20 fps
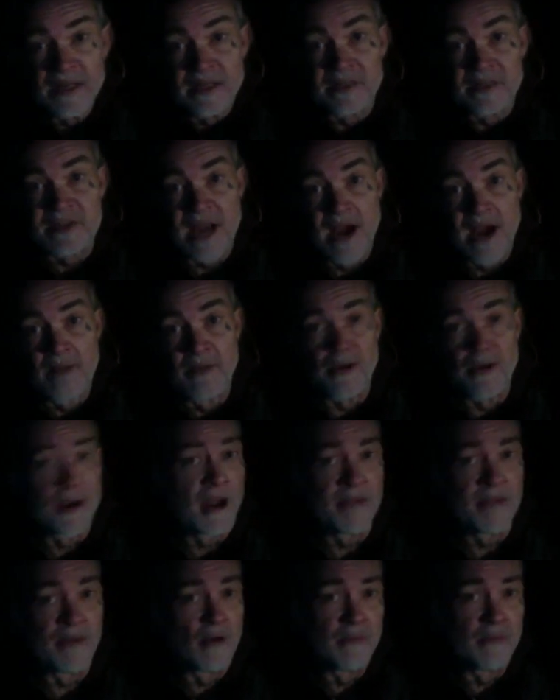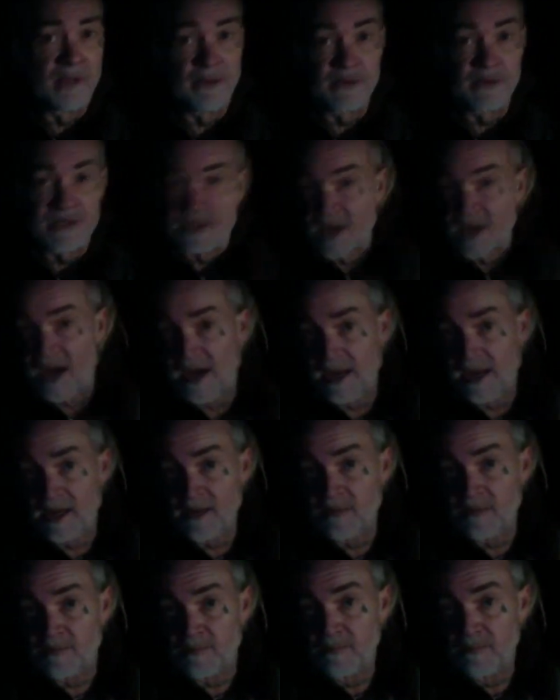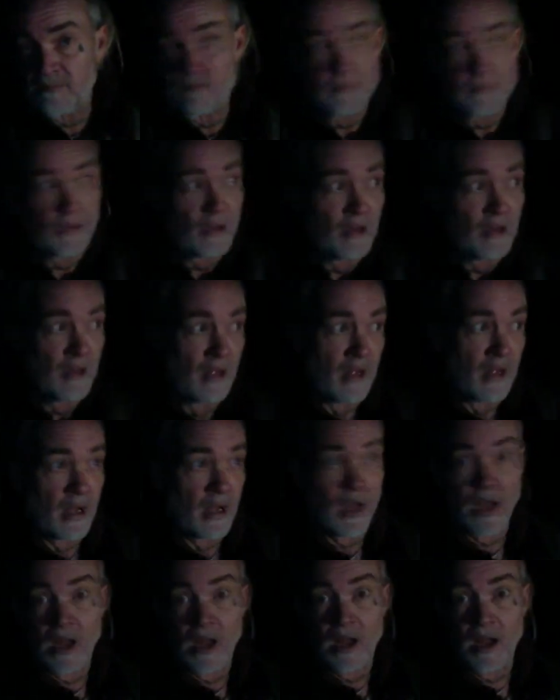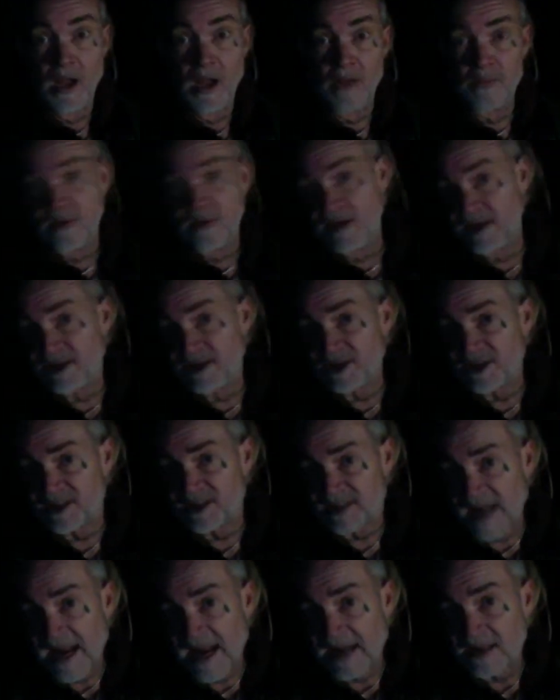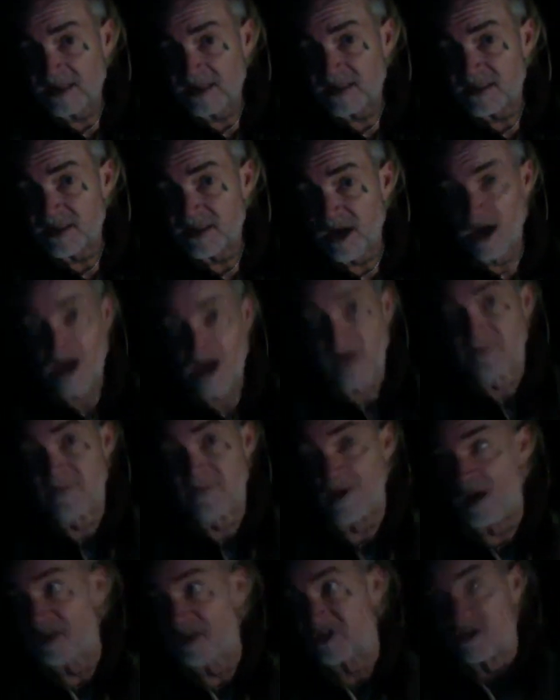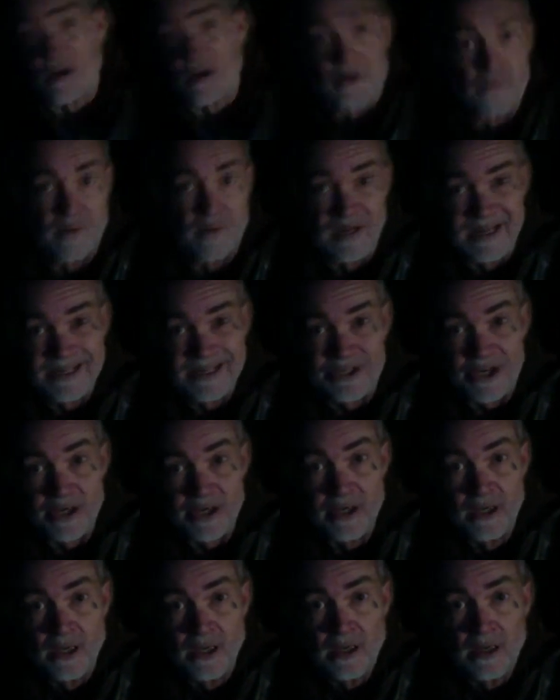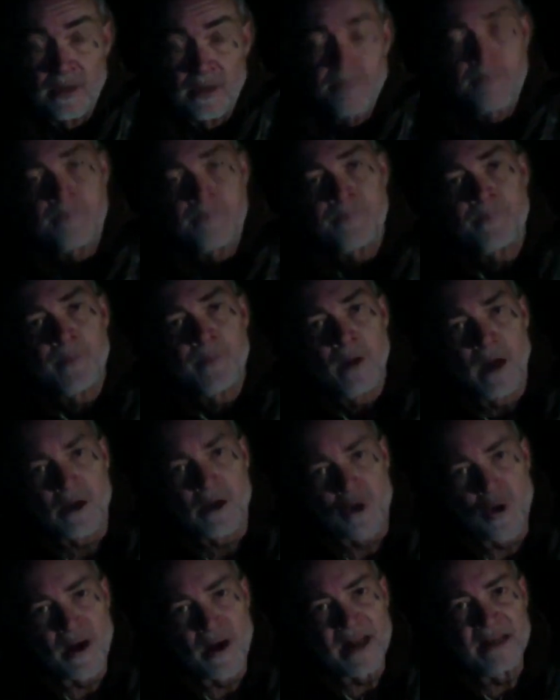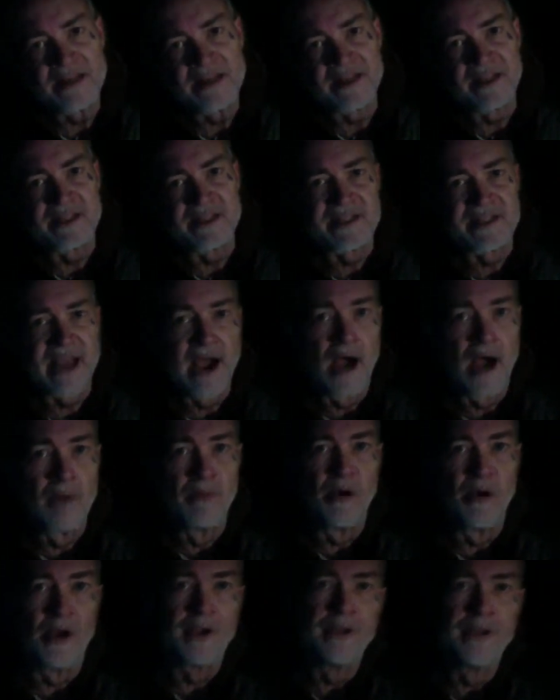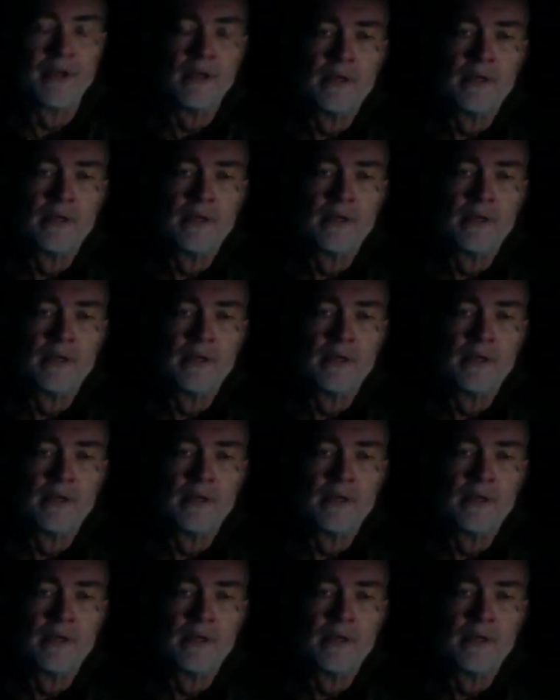to the Talmud, I'm only reciting religious texts of a certain religion. According to the Talmud,